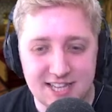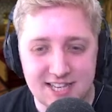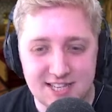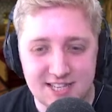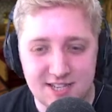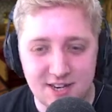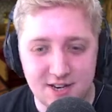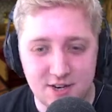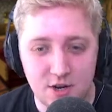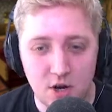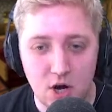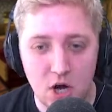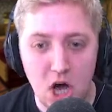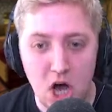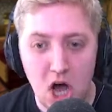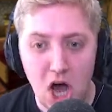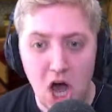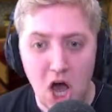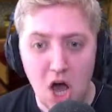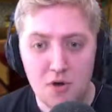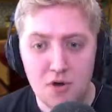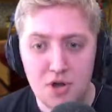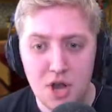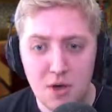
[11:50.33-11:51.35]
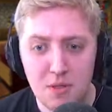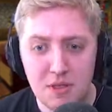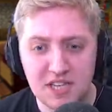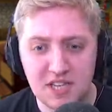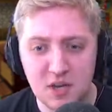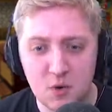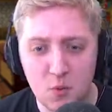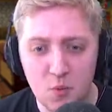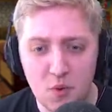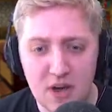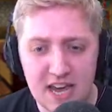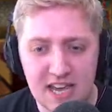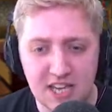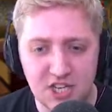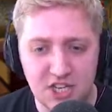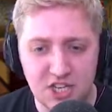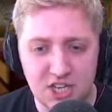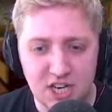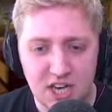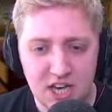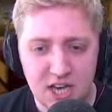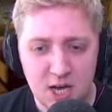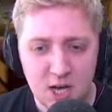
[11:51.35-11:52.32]
this tunnel. Oh, no, there's a
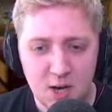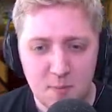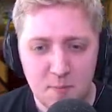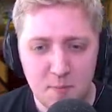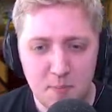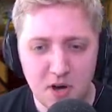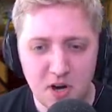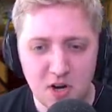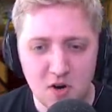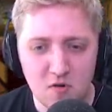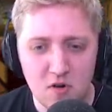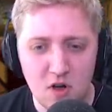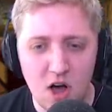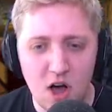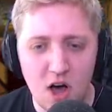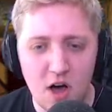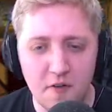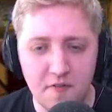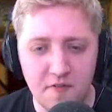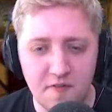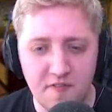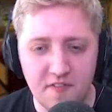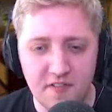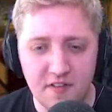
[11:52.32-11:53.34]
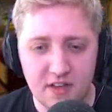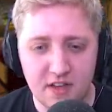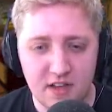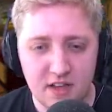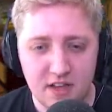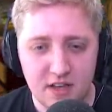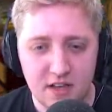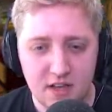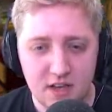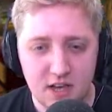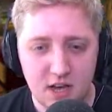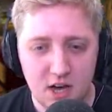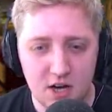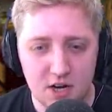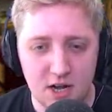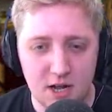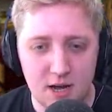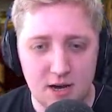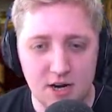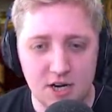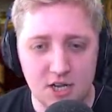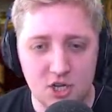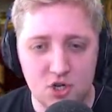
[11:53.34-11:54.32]
witch! Bugger off! Hold
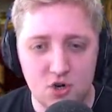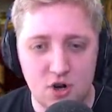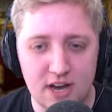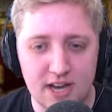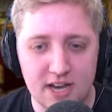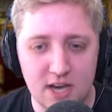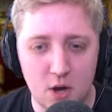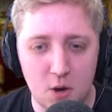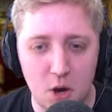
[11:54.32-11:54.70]
on, I'm going to try and